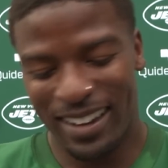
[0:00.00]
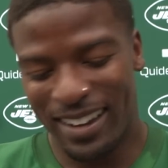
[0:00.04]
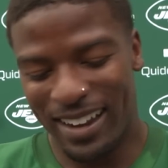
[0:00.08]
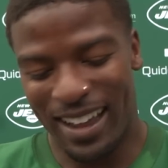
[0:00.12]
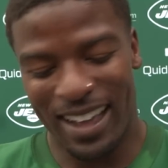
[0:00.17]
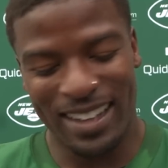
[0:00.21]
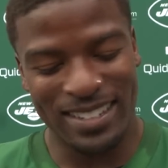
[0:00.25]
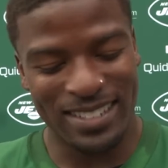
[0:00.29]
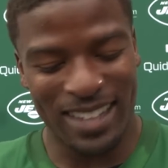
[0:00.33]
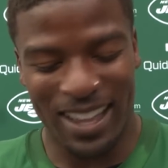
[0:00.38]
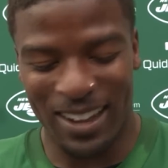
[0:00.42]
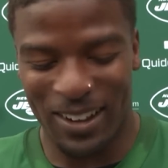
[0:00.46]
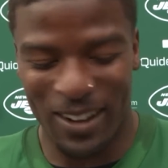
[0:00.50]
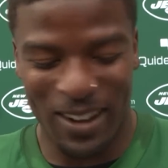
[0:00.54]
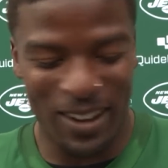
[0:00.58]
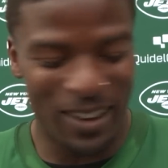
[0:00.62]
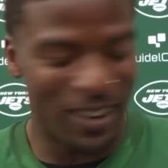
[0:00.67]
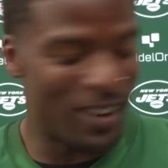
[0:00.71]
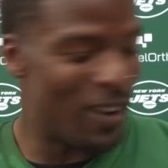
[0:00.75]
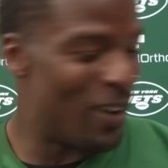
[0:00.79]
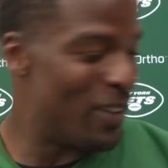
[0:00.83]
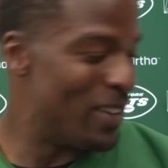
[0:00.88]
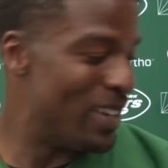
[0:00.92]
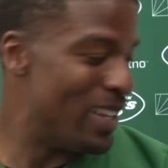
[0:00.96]
That's like
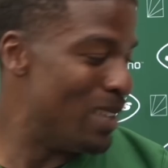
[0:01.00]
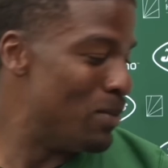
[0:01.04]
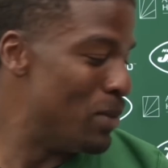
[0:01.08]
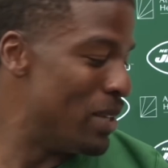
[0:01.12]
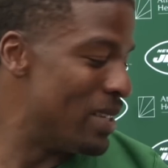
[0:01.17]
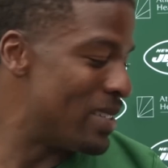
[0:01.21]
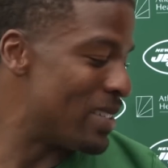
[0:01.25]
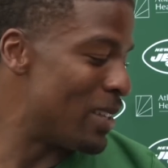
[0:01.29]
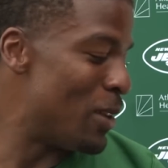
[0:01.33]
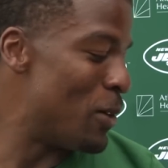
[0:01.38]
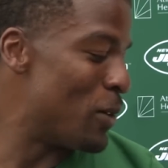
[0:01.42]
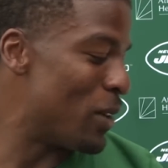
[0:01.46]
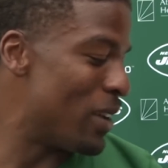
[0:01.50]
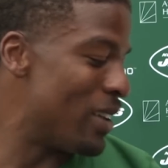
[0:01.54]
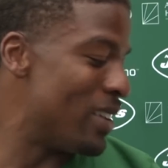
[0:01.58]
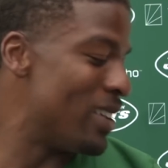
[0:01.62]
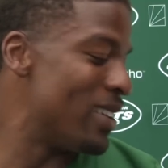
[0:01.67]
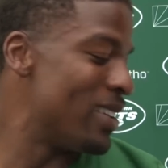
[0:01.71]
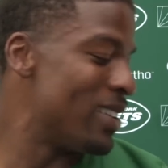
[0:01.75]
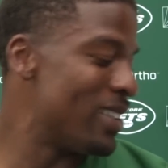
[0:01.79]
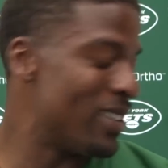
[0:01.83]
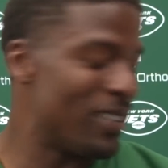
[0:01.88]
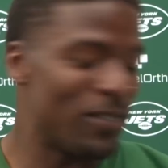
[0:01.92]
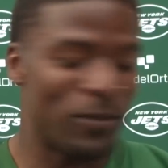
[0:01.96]
our DB slogan
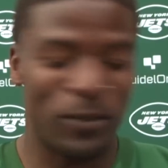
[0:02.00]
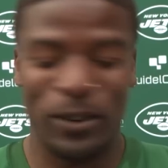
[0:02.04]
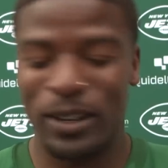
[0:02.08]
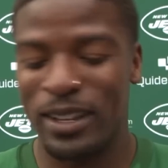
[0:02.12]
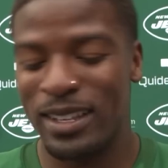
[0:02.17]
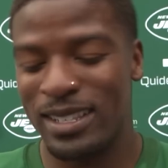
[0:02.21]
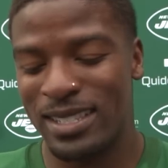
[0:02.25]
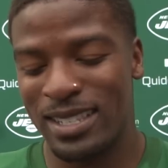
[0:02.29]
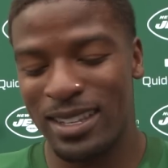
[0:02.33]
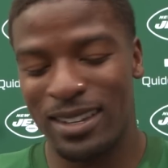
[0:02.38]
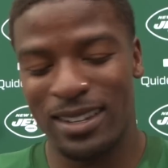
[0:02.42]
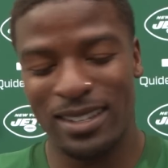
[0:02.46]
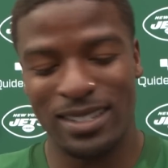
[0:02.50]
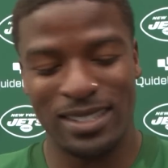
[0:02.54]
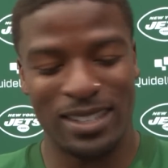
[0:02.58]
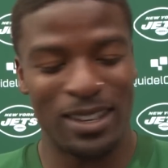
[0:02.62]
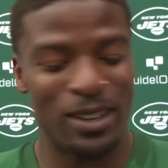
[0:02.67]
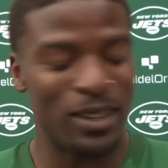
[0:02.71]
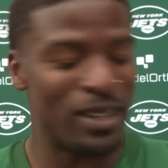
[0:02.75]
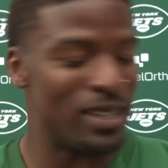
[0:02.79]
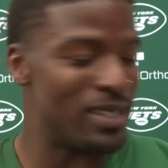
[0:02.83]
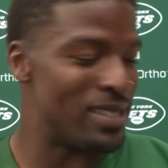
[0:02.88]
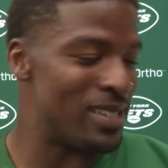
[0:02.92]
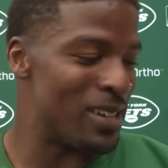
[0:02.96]
for this year is
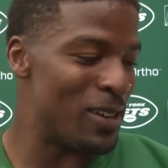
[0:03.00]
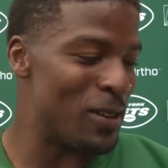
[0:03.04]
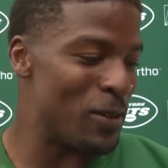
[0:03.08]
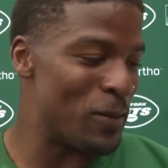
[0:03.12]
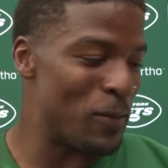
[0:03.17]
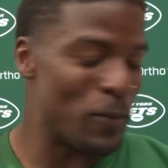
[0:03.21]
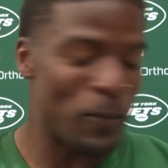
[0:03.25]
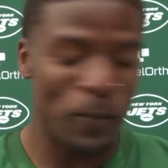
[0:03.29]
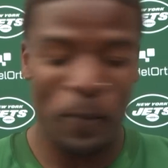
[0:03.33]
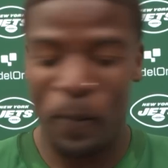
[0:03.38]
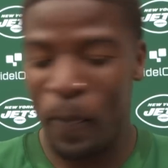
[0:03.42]
Young and Turnt.